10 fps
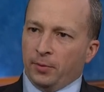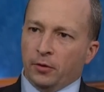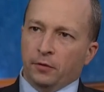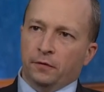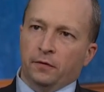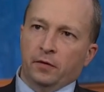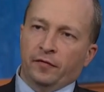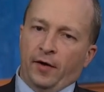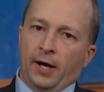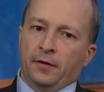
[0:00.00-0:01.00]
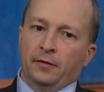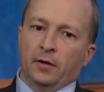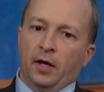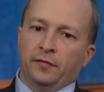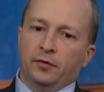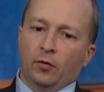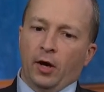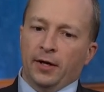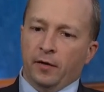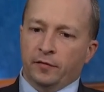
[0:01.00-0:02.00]
because in fact the left and
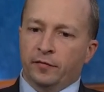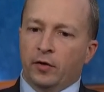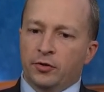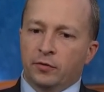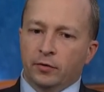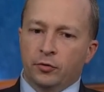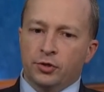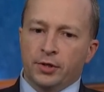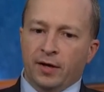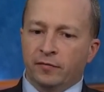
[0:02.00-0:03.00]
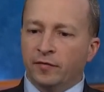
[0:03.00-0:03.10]
right of the French Revolution have